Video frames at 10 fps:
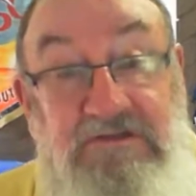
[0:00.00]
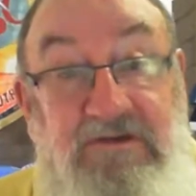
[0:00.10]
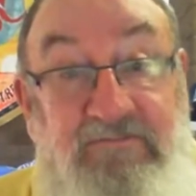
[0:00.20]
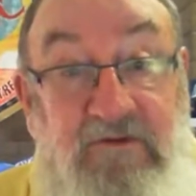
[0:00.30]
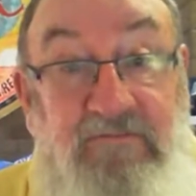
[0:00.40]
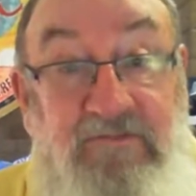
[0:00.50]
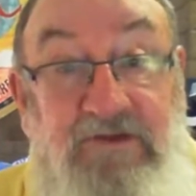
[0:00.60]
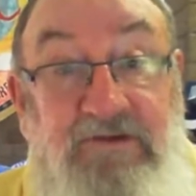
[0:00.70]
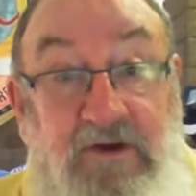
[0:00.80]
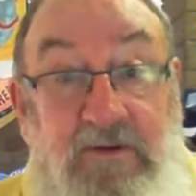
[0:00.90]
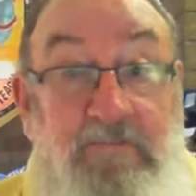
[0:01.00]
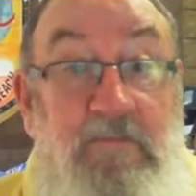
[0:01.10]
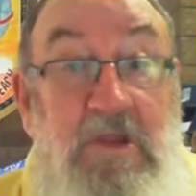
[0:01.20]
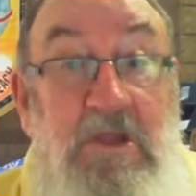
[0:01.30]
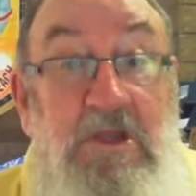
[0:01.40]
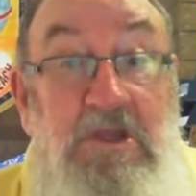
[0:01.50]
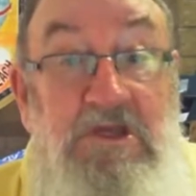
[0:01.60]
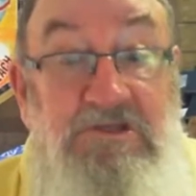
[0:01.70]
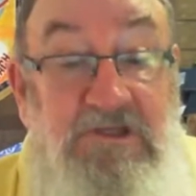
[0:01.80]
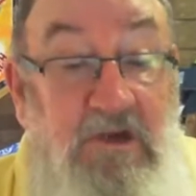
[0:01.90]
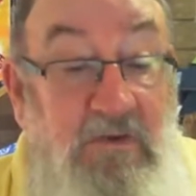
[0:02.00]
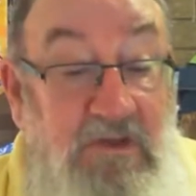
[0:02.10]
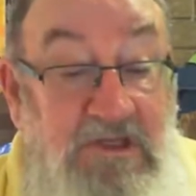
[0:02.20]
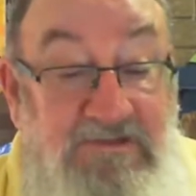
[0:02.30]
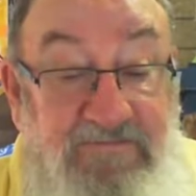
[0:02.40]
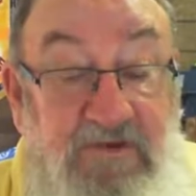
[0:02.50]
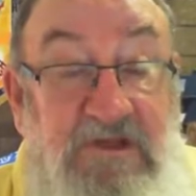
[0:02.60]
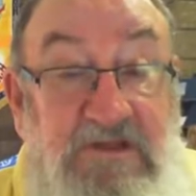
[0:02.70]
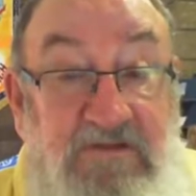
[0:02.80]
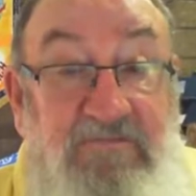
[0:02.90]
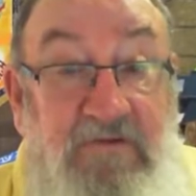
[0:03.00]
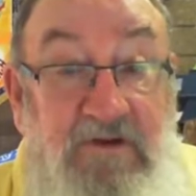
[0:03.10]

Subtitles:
of the time. So these very different